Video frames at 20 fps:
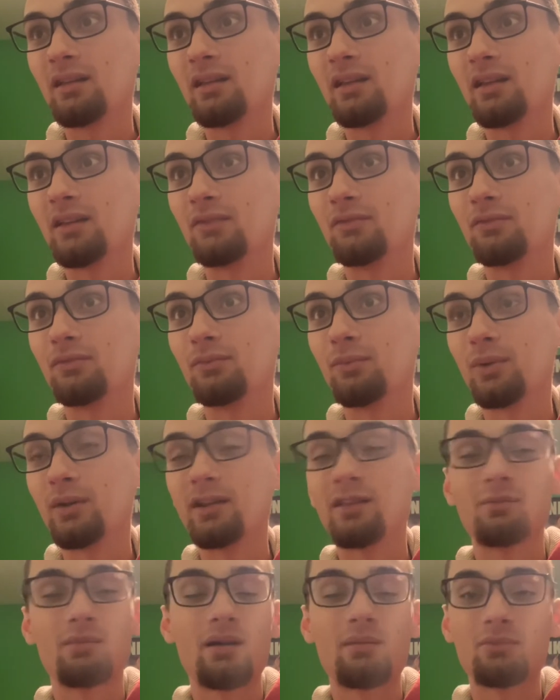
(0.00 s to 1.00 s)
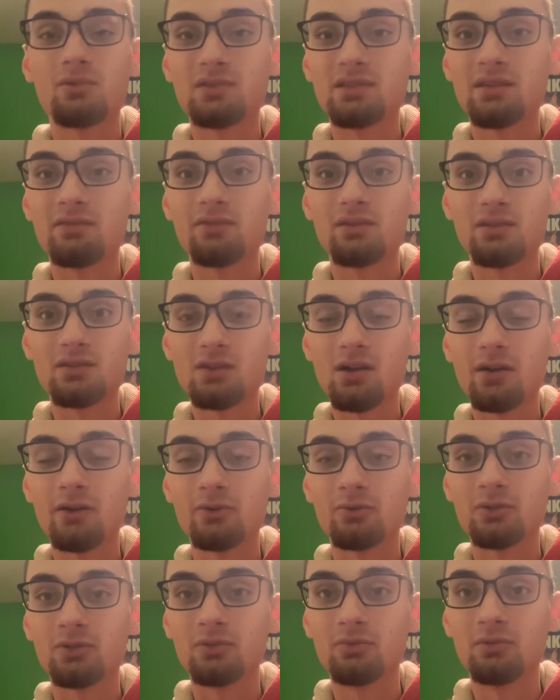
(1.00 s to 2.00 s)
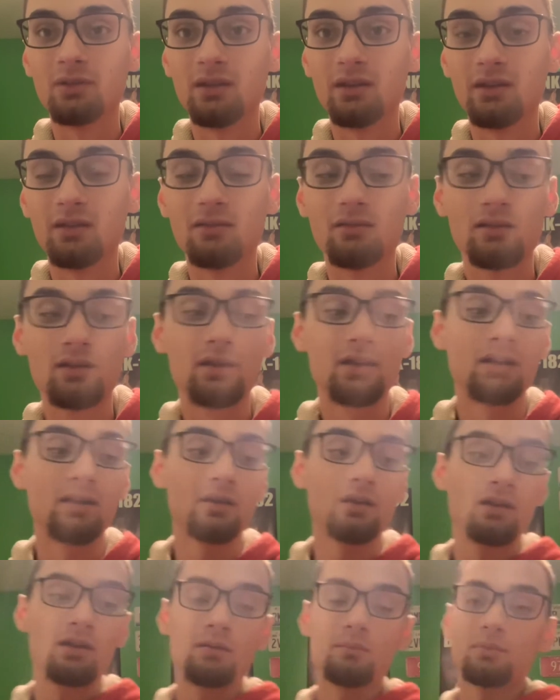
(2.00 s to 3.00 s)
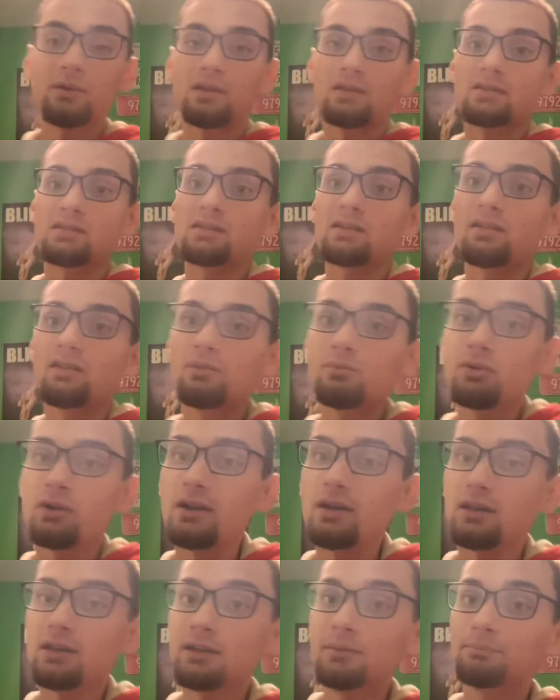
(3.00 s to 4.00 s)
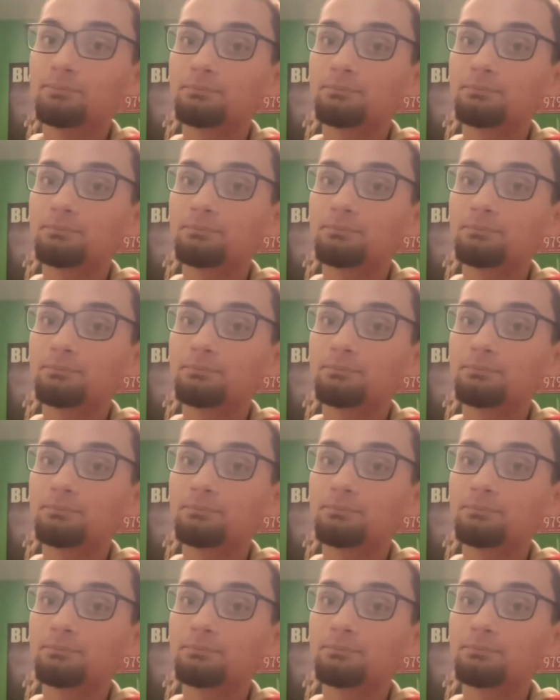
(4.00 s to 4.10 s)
if one of the members even is auto-tuned in it. Because Dylan Brady,